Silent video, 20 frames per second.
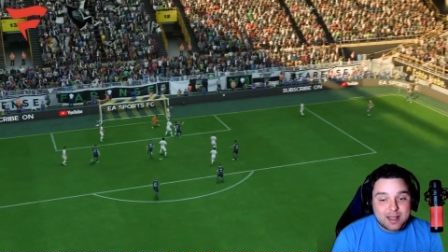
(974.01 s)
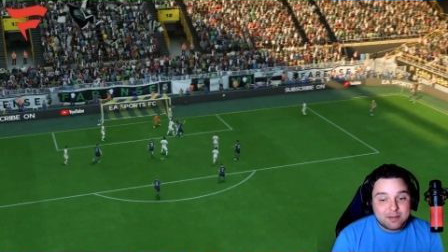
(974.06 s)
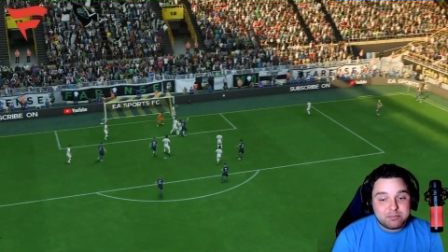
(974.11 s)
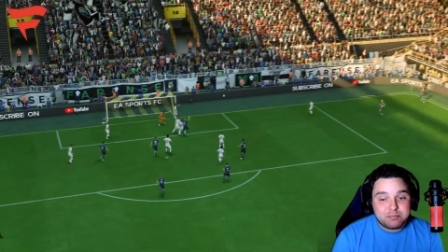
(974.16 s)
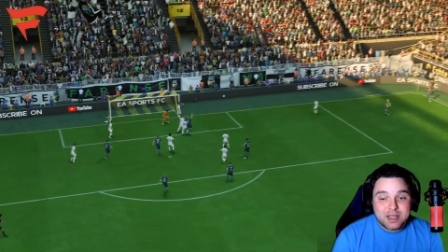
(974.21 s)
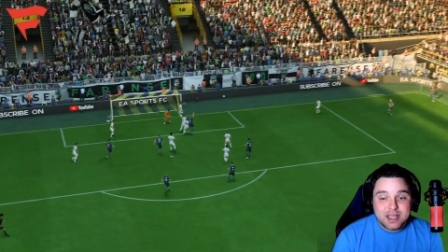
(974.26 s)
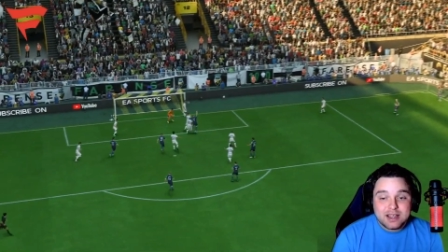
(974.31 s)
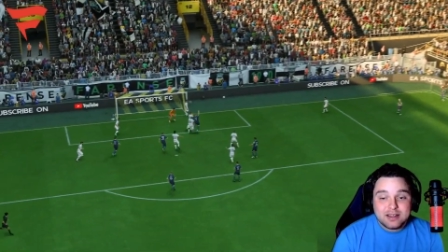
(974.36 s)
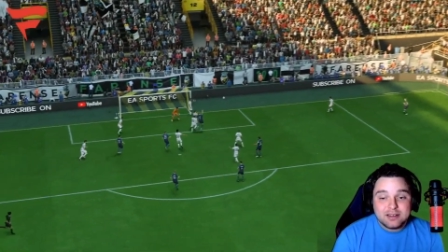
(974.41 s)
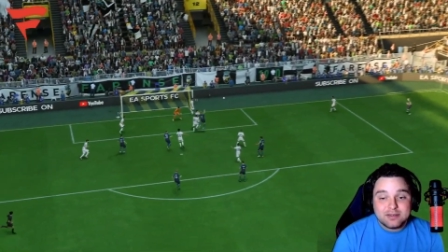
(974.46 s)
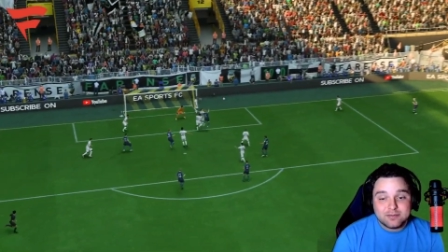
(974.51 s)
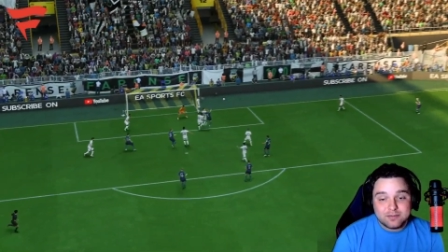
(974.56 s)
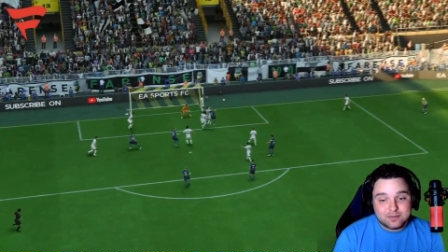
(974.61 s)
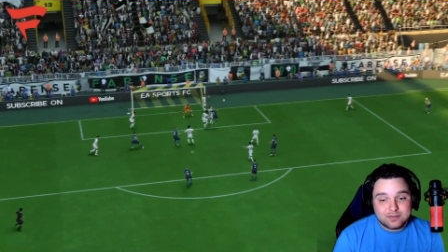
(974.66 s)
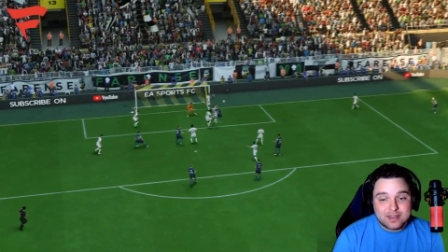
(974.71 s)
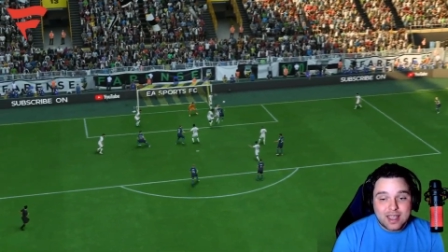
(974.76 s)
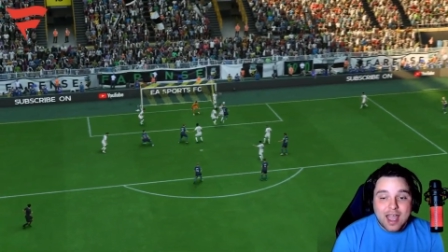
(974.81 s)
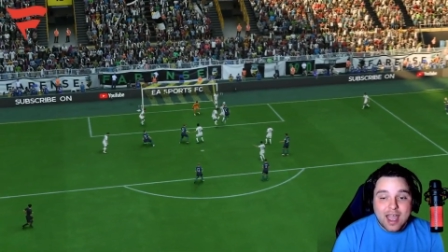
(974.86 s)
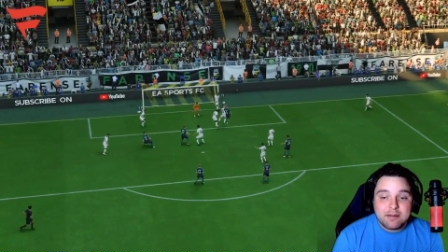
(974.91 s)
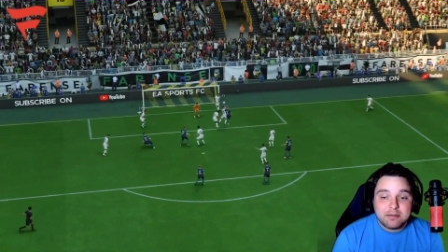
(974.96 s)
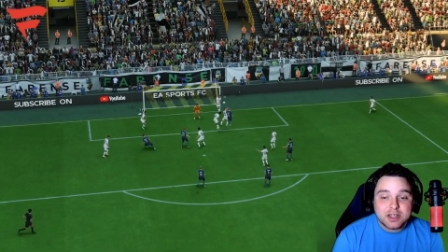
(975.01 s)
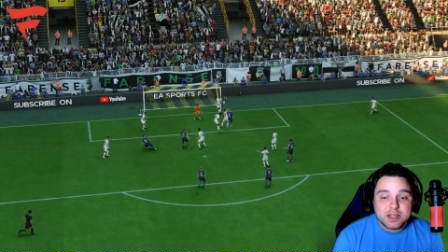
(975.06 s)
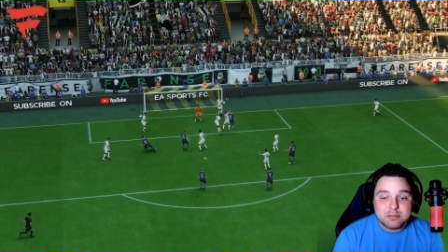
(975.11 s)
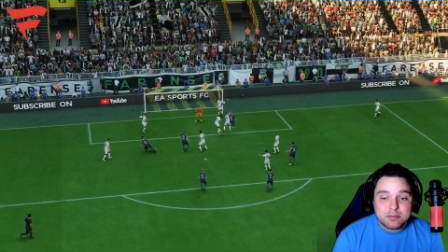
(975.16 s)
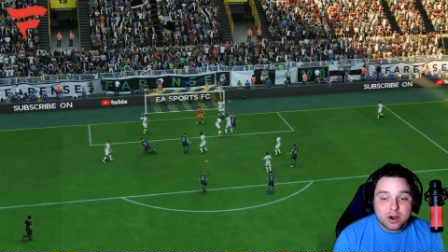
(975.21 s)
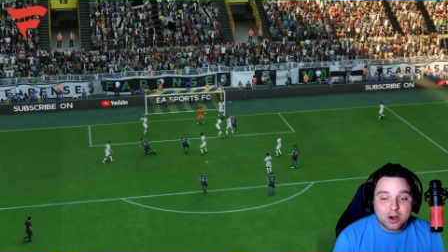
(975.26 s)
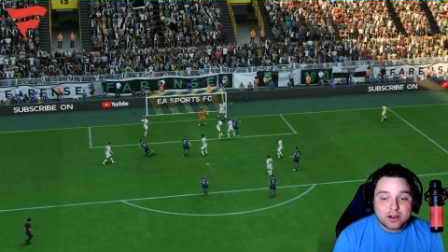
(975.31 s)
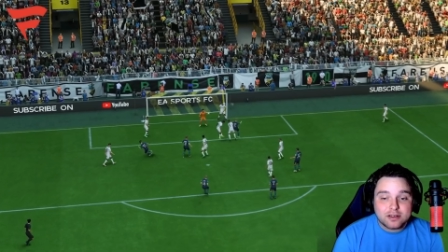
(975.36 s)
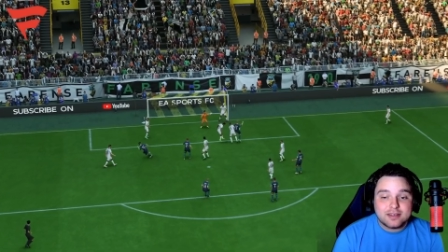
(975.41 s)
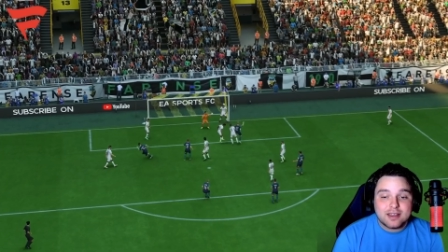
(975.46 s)
being heavily
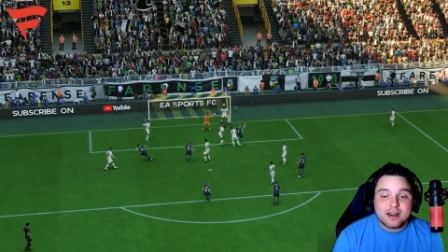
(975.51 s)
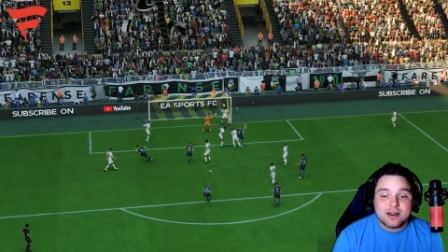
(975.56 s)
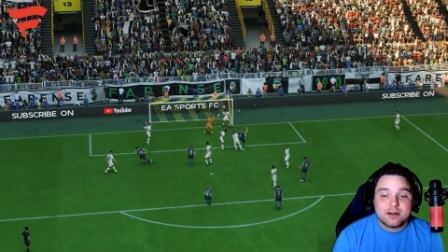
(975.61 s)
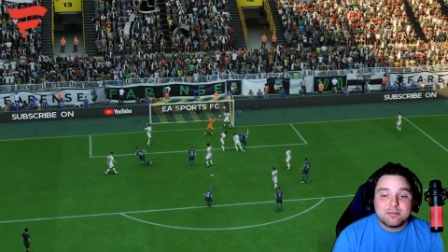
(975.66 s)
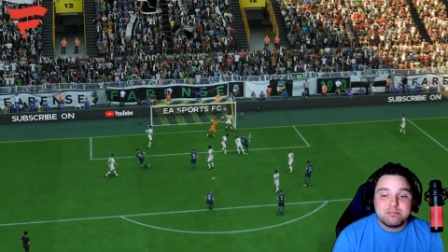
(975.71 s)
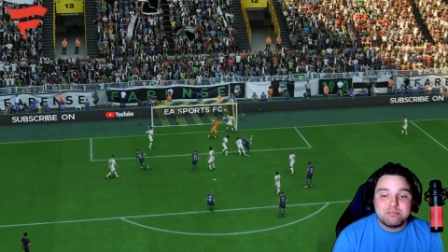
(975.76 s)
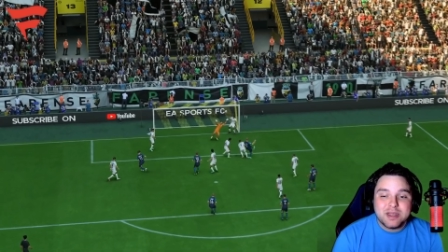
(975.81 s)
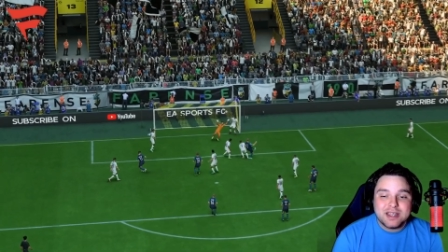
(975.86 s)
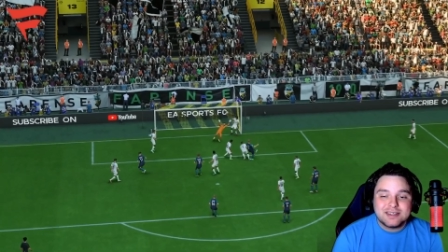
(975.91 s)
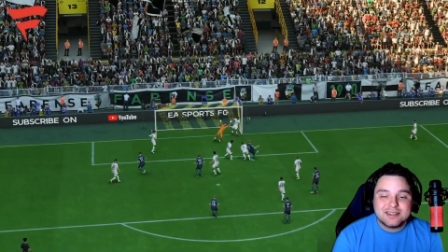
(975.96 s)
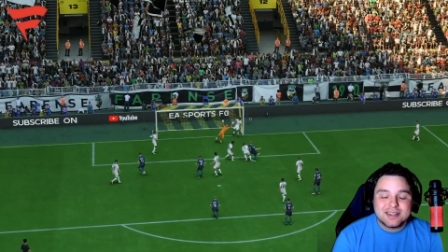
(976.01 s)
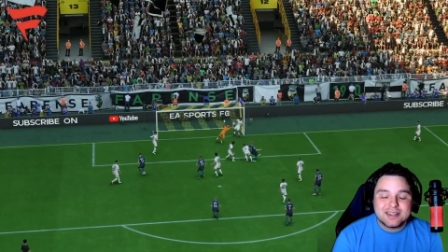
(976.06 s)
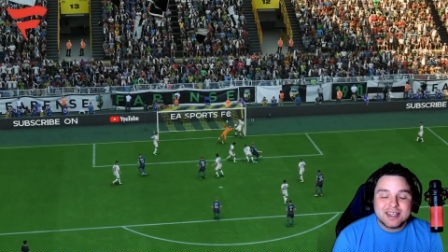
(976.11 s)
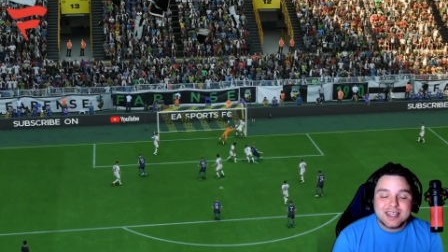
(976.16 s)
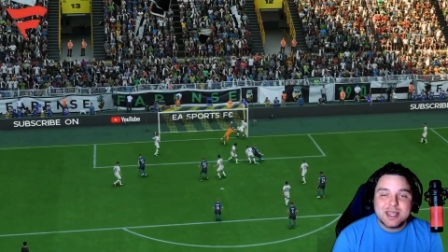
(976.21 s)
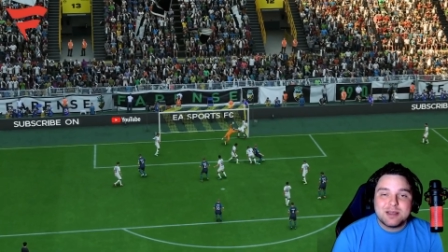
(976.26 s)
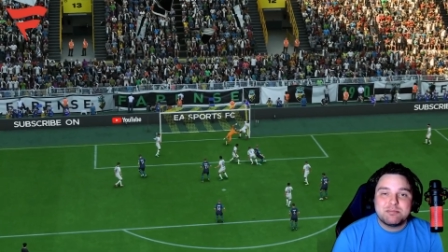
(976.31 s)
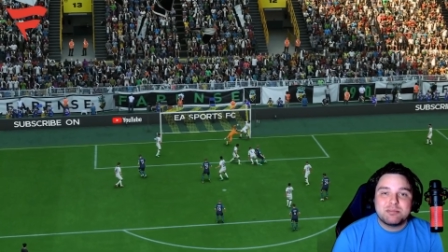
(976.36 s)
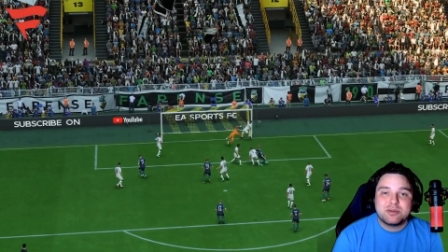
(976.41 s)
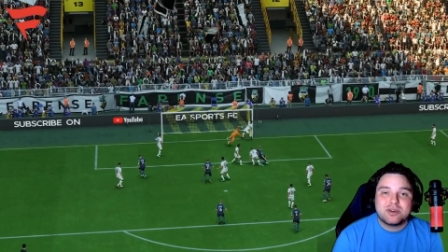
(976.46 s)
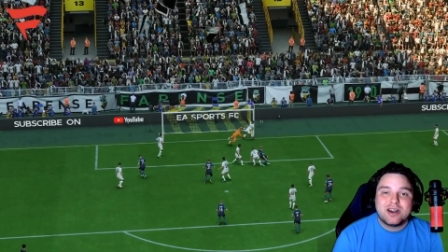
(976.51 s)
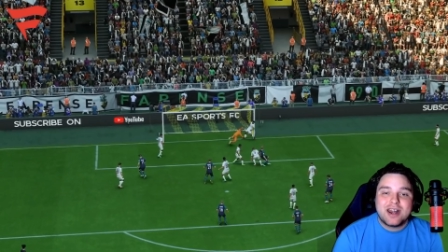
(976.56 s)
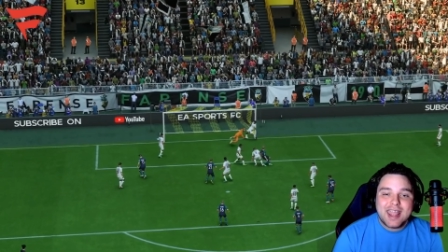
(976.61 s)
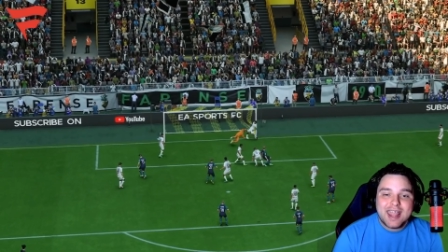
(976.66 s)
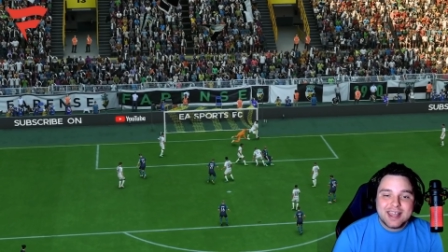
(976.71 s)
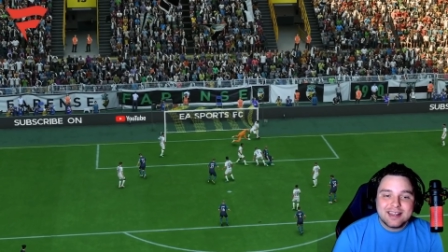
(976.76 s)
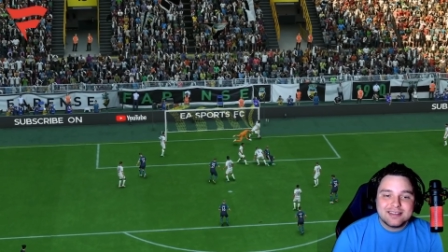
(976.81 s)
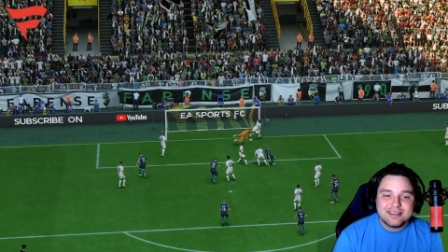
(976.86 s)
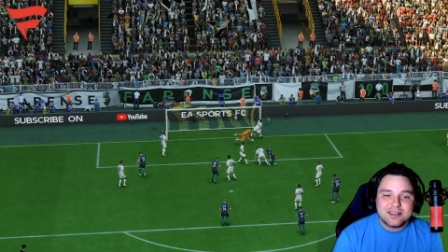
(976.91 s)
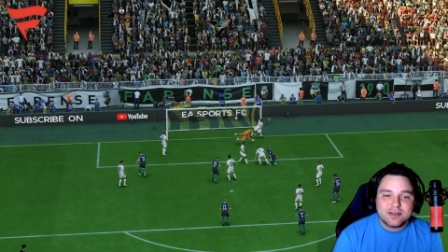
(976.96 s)
marked there, beats the keeper
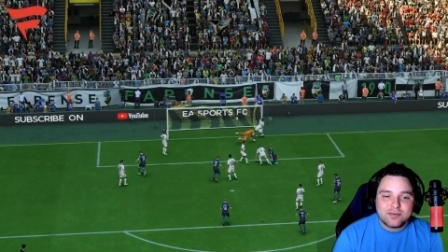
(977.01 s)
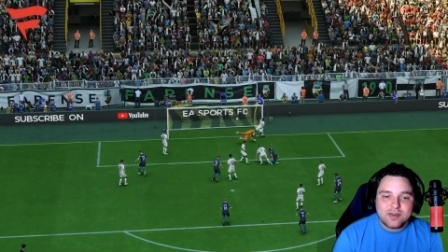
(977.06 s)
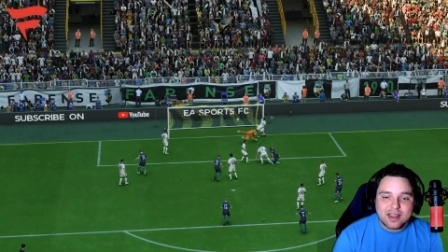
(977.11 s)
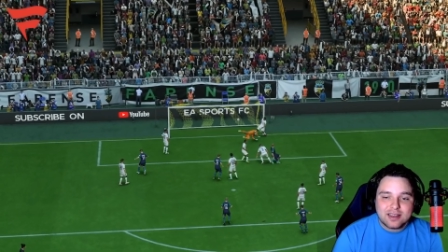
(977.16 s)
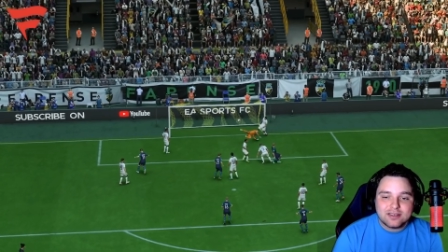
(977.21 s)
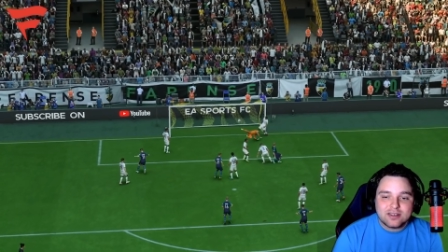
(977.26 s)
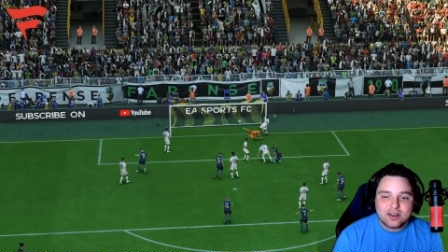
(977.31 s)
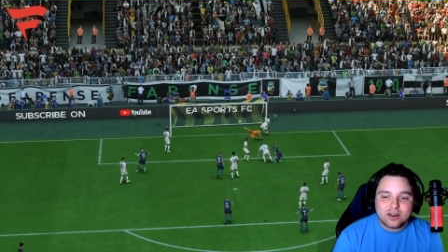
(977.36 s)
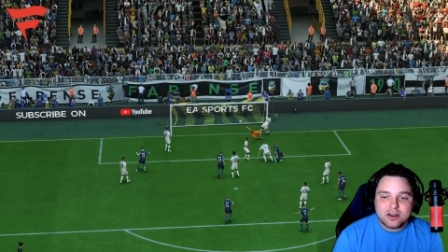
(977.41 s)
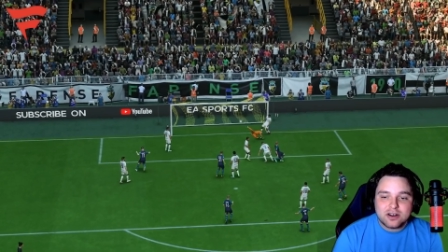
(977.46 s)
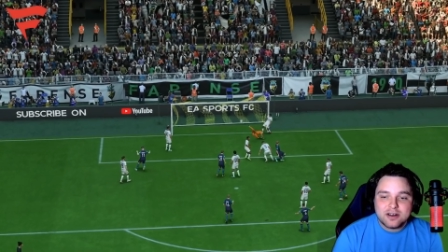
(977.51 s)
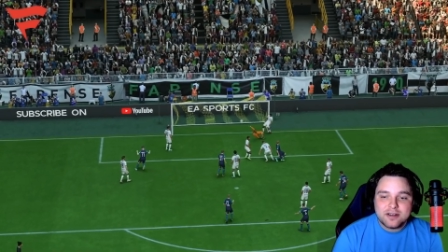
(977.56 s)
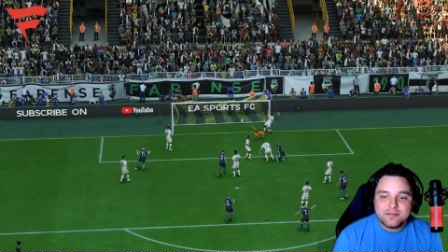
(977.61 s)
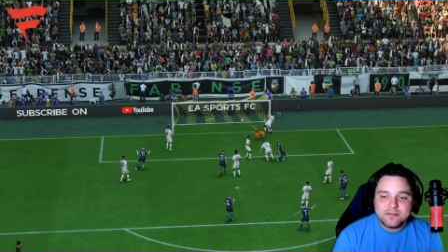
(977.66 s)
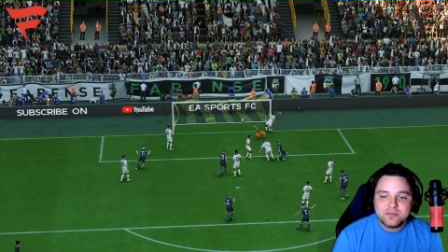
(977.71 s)
and defender,